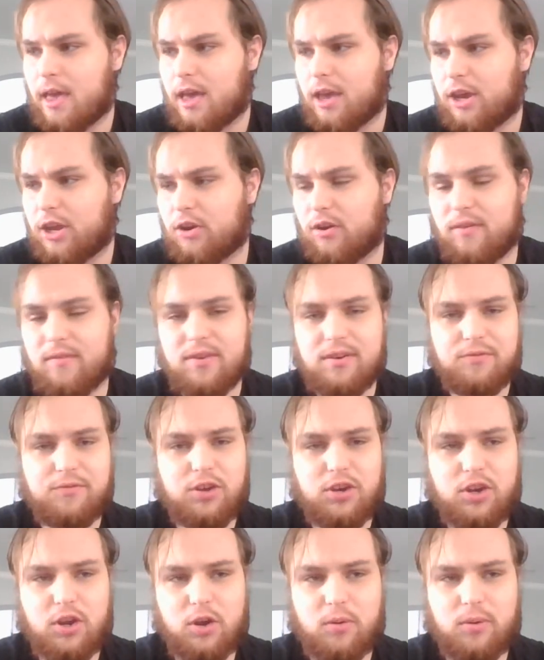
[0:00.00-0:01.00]
Even if
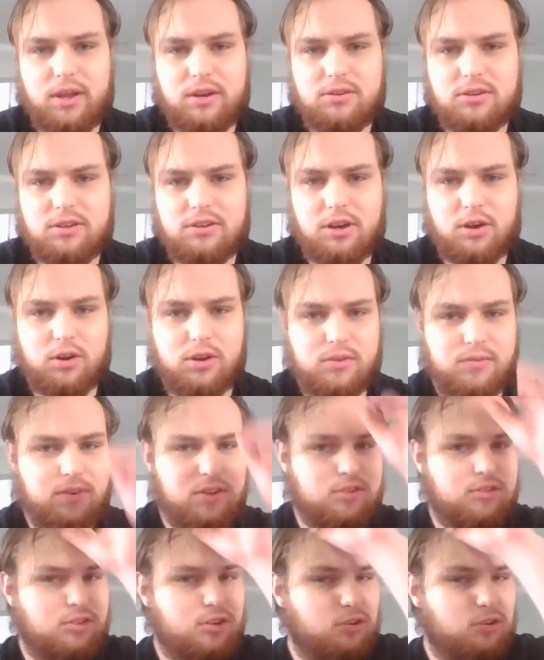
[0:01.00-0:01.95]
you don't like Nedeljkovic,